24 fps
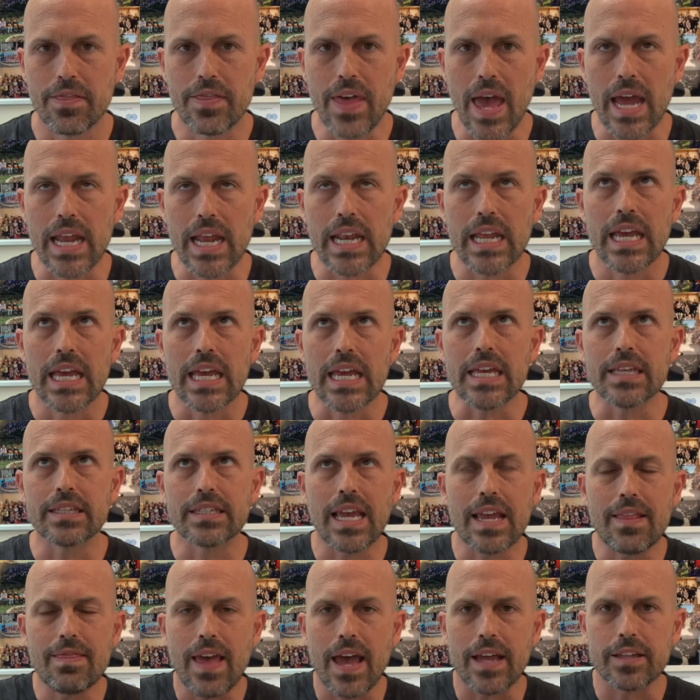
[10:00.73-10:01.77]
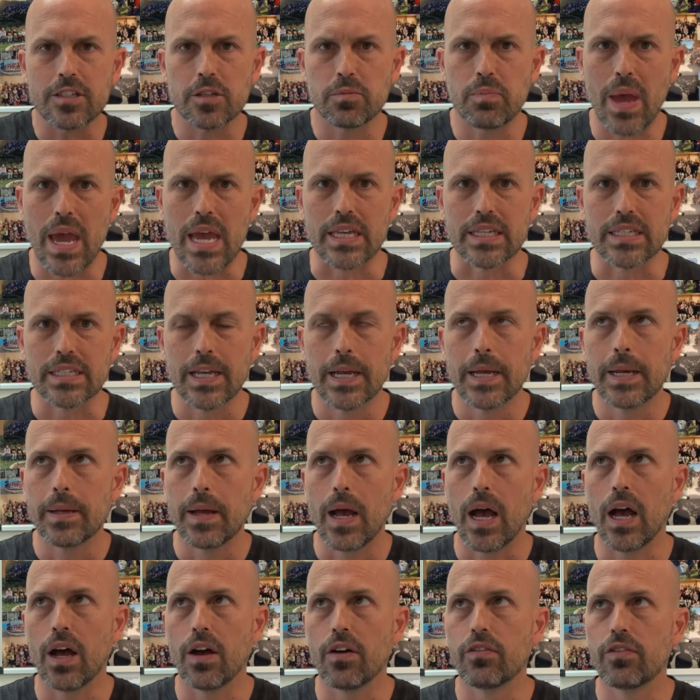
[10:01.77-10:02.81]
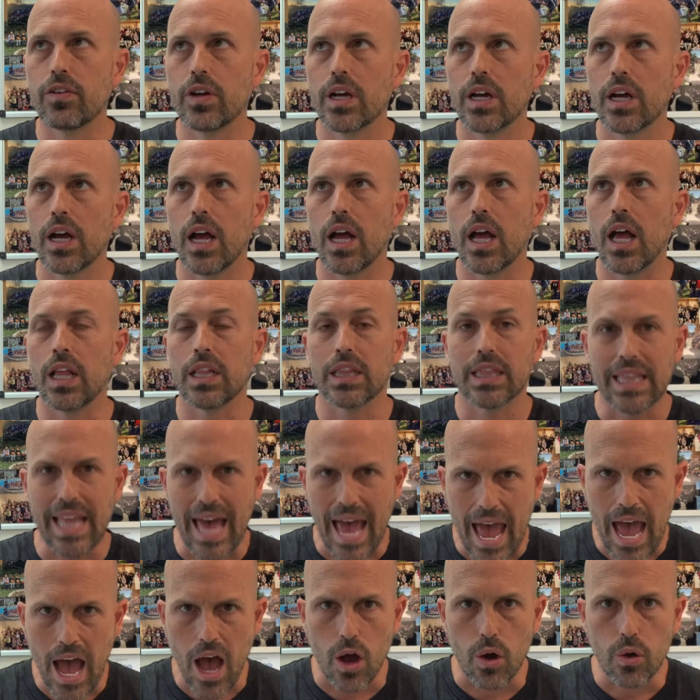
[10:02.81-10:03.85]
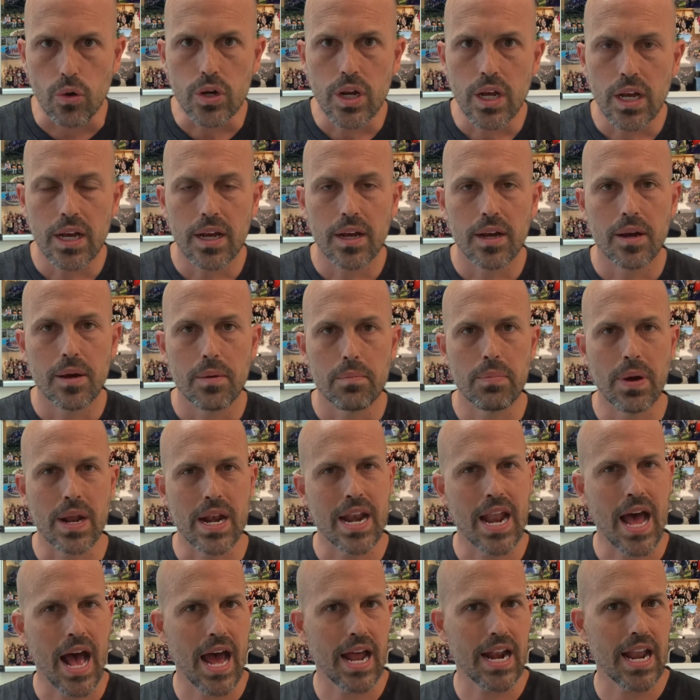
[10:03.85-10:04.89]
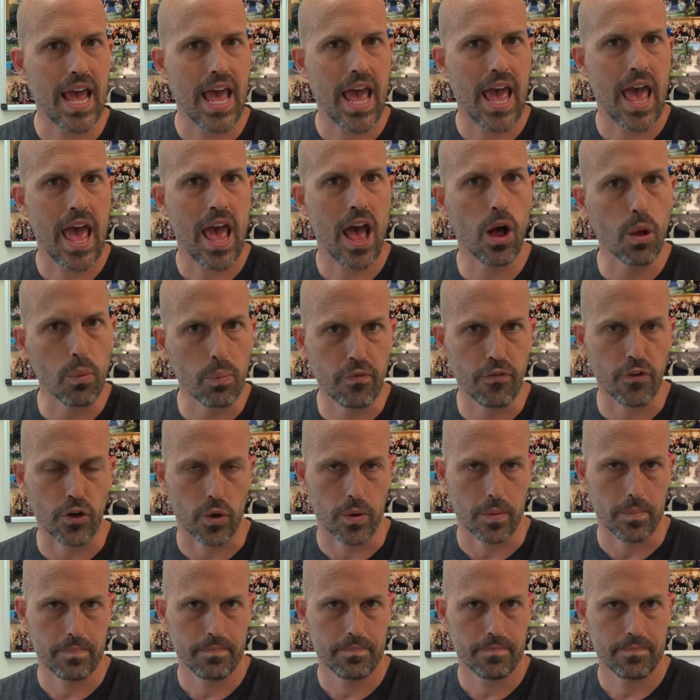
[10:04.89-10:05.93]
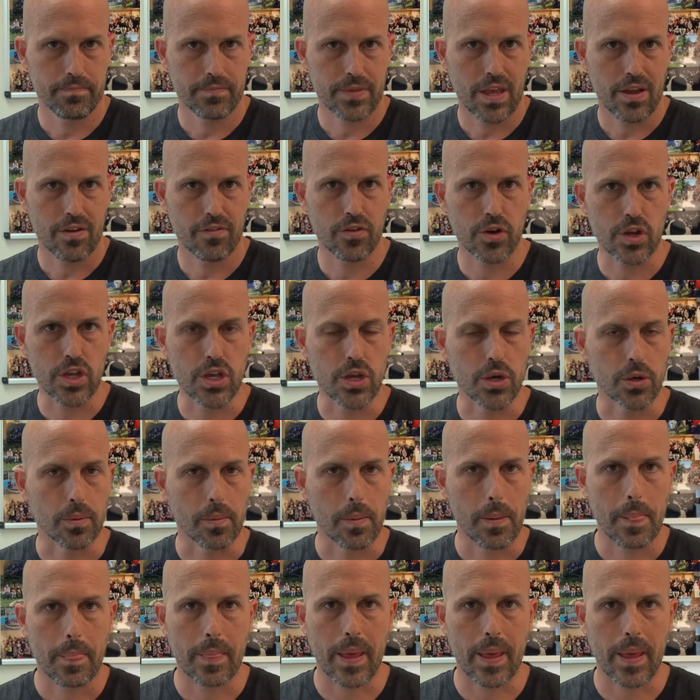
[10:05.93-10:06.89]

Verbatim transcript: that is in that space of allowed but not helpful for you.